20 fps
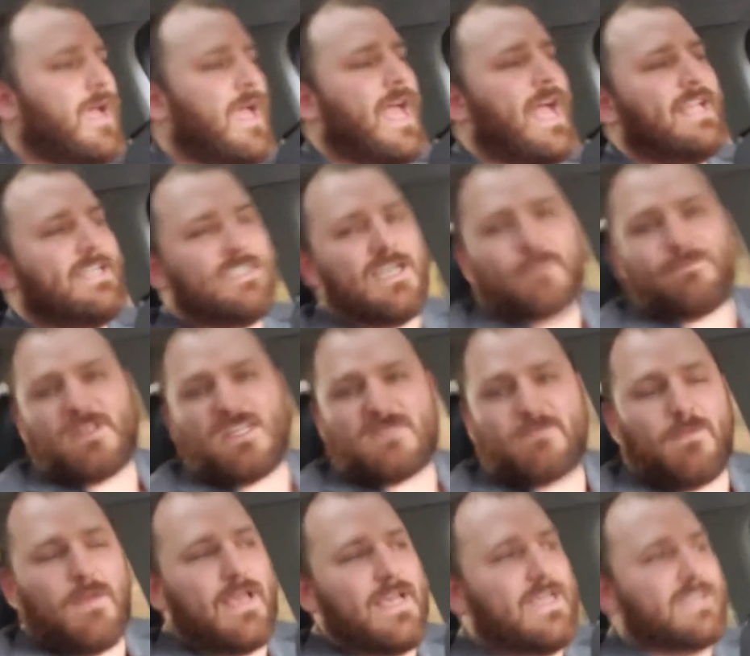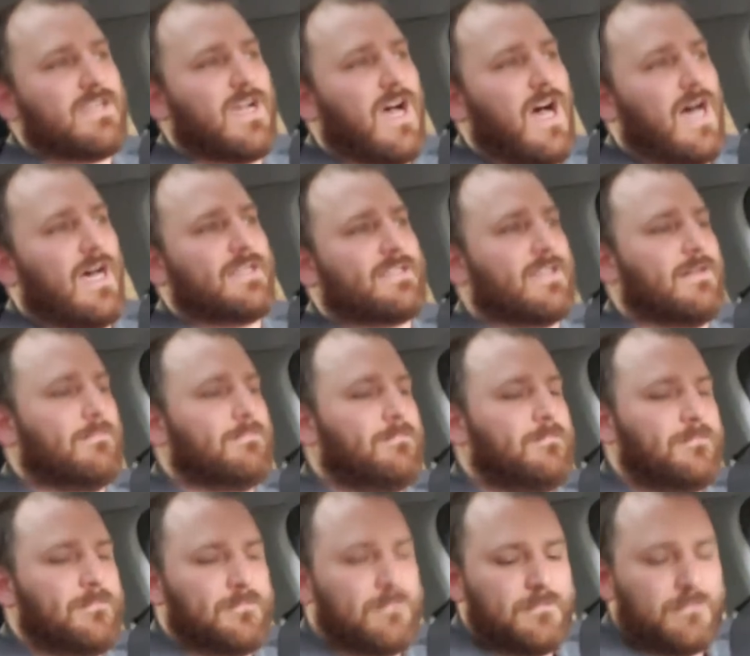Heads-up display is
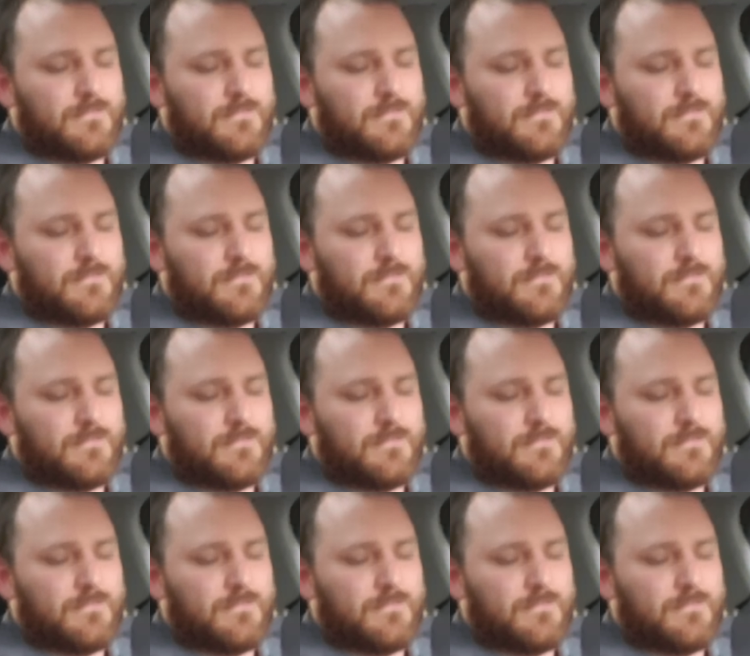awesome.